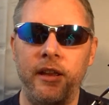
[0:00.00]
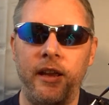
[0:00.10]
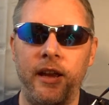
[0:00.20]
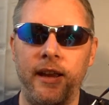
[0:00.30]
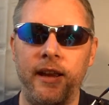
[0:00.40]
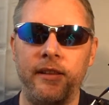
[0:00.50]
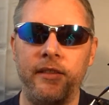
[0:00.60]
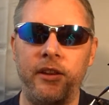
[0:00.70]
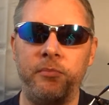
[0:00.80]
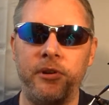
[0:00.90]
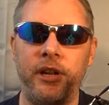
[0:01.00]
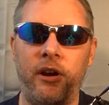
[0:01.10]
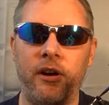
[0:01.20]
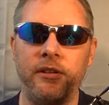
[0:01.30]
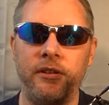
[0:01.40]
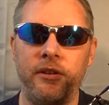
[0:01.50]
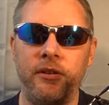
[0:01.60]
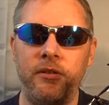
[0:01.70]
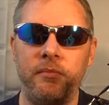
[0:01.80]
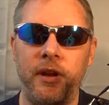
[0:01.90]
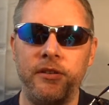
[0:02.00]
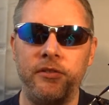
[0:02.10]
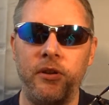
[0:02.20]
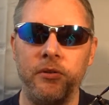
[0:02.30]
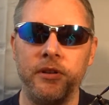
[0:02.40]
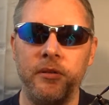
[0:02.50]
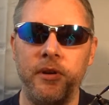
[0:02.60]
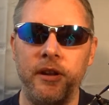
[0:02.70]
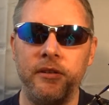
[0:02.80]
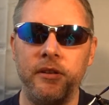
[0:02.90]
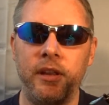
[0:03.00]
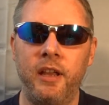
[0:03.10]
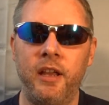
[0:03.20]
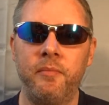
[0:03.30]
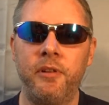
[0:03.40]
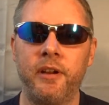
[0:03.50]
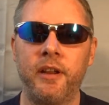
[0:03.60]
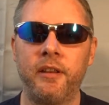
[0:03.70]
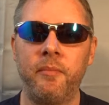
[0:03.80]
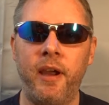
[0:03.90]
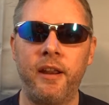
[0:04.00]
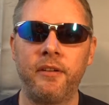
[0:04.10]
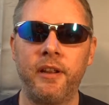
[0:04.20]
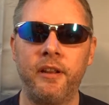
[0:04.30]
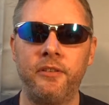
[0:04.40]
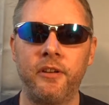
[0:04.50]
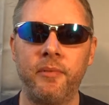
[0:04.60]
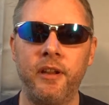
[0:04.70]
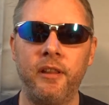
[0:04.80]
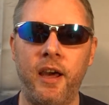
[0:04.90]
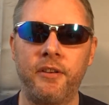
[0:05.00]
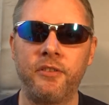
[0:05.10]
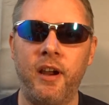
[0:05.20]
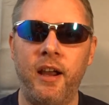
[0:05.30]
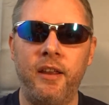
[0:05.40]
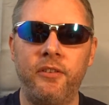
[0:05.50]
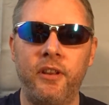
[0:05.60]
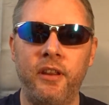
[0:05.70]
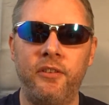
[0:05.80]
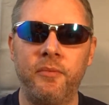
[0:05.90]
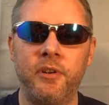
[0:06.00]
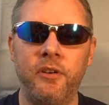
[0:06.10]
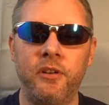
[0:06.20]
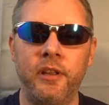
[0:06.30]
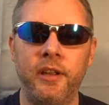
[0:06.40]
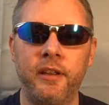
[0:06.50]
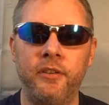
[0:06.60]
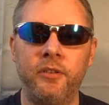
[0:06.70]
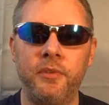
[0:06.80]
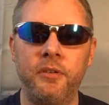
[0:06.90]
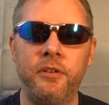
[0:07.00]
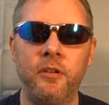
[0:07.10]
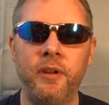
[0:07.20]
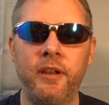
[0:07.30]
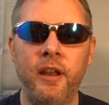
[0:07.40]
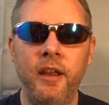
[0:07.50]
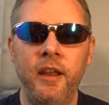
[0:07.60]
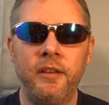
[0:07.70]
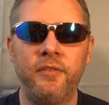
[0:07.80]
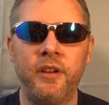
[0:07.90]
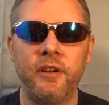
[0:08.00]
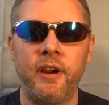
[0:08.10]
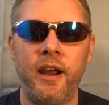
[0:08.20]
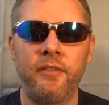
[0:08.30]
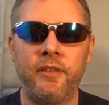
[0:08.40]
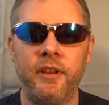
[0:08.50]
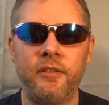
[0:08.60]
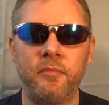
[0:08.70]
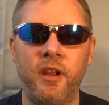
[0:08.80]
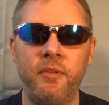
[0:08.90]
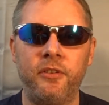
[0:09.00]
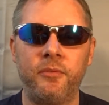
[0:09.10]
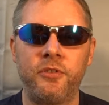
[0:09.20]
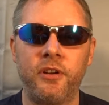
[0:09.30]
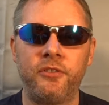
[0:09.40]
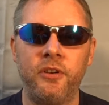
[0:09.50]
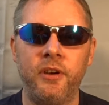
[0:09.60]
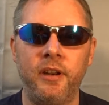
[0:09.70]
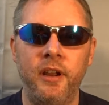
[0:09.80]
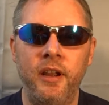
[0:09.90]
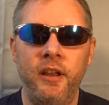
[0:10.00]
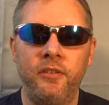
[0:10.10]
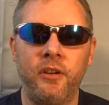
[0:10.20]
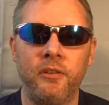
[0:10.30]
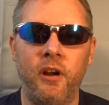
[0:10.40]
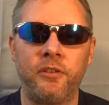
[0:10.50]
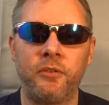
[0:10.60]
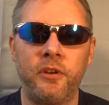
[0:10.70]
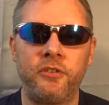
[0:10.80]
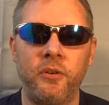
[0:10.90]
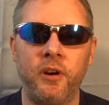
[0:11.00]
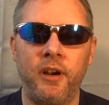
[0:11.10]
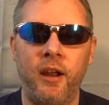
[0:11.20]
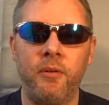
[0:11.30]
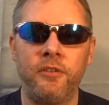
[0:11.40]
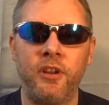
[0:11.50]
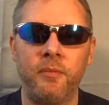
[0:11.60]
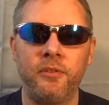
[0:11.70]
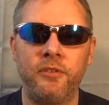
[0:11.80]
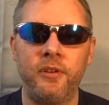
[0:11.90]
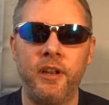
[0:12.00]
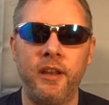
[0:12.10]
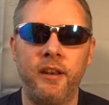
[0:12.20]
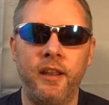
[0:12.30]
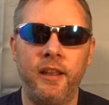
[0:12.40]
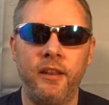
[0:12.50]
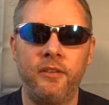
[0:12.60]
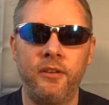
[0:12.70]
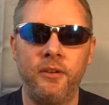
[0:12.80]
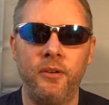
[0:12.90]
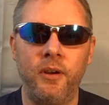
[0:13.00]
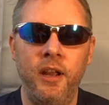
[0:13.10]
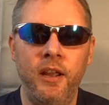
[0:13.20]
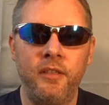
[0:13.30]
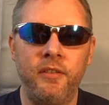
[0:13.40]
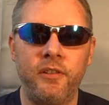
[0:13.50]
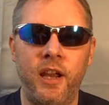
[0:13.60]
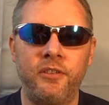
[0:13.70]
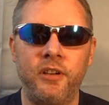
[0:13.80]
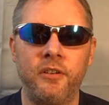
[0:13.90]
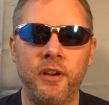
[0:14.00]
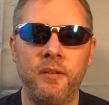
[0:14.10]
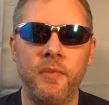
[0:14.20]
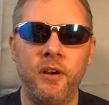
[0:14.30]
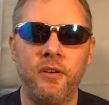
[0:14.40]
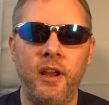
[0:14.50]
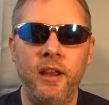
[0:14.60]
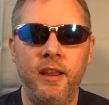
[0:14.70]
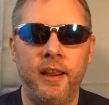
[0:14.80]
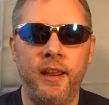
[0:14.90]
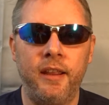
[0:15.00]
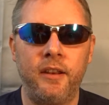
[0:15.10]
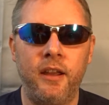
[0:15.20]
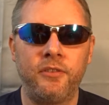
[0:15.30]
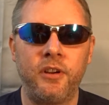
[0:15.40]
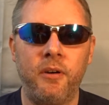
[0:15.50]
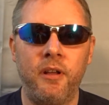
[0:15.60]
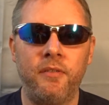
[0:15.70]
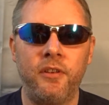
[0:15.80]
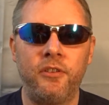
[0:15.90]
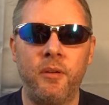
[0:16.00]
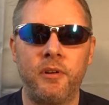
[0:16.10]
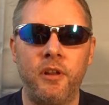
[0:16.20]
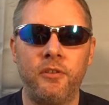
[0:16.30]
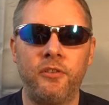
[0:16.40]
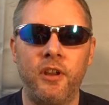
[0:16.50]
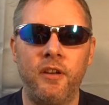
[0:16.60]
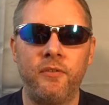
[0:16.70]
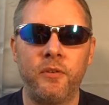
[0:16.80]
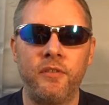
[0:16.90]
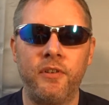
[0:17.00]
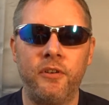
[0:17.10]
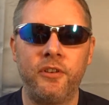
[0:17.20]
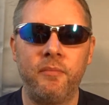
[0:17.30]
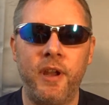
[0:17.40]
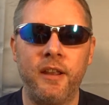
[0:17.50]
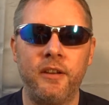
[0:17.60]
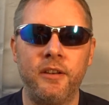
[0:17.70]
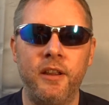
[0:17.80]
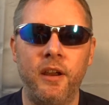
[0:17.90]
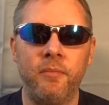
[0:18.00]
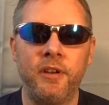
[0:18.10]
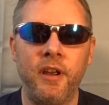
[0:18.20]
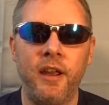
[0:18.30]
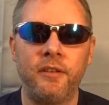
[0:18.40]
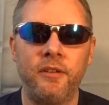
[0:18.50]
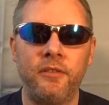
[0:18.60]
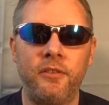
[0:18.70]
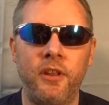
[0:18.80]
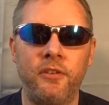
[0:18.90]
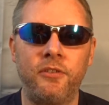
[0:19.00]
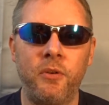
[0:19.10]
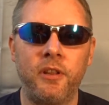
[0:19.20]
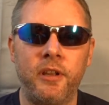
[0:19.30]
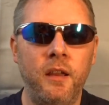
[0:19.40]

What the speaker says: That's pretty hard to do by just holding the button and plugging in the battery. It took me a lot of tries and some Googling and some YouTubing to figure out that there may be some tricks to it. So long story short, I was able to get into the flashing green mode, and I'll show all of this up close for the folks at Banggood to help me diagnose this shortly.